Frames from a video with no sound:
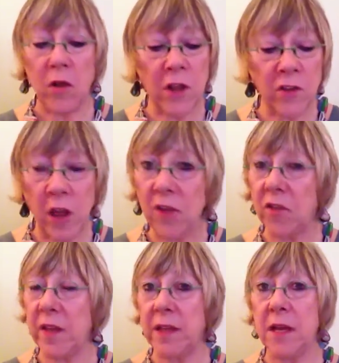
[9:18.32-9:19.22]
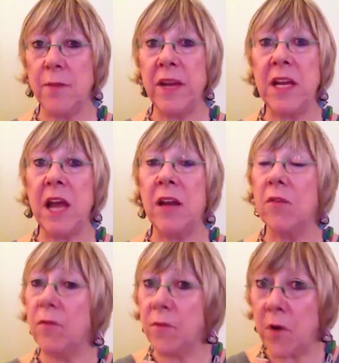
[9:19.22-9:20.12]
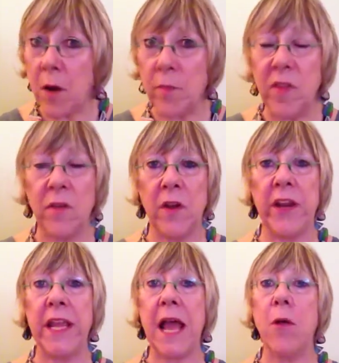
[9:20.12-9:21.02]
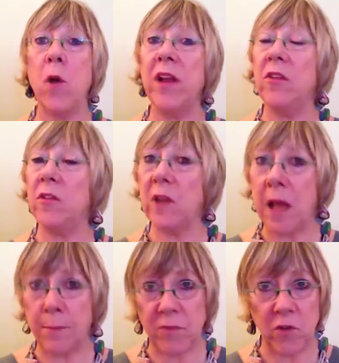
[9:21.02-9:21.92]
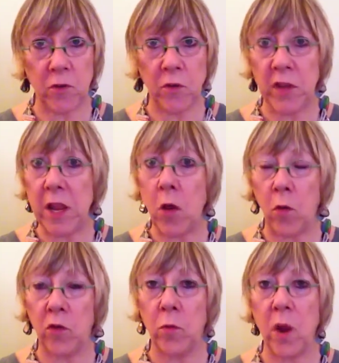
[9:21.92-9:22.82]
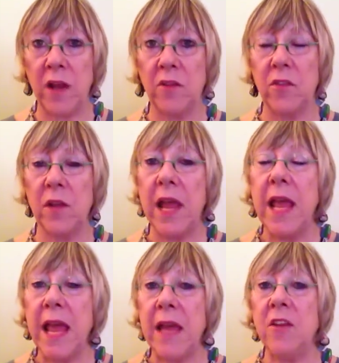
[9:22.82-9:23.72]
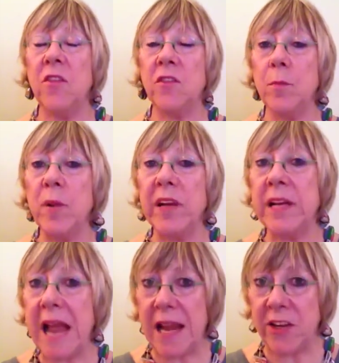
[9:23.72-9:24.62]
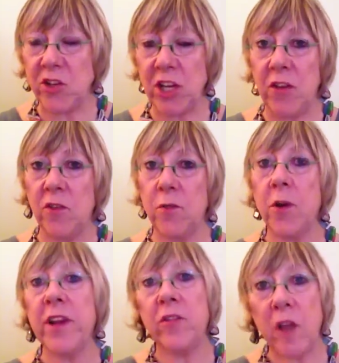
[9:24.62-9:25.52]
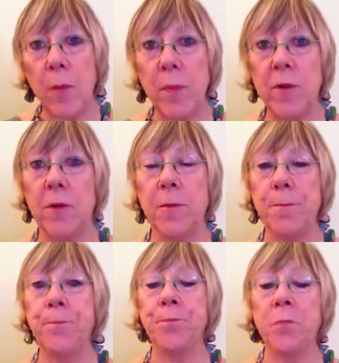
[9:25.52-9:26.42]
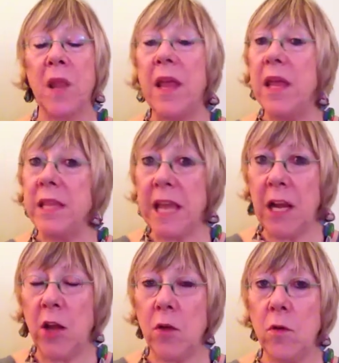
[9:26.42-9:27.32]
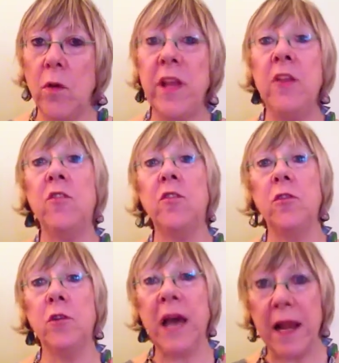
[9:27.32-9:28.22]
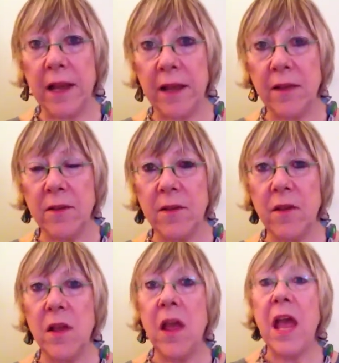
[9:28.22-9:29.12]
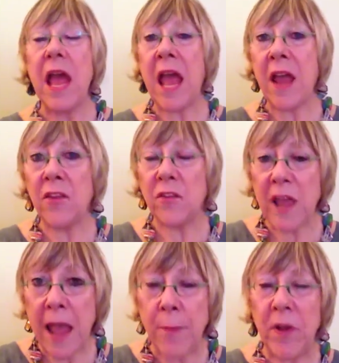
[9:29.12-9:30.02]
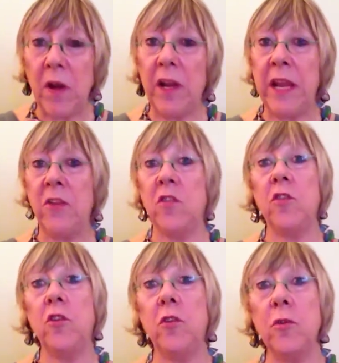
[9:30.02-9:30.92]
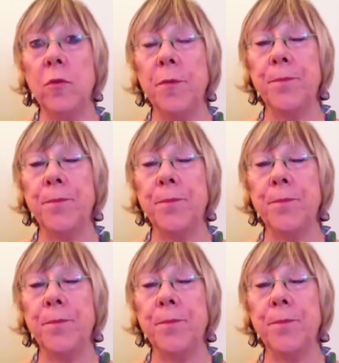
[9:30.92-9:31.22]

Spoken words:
a task that can be done from the very young ones up to the older ones. And it's simple analogies. For example, yellow is to color as apple is to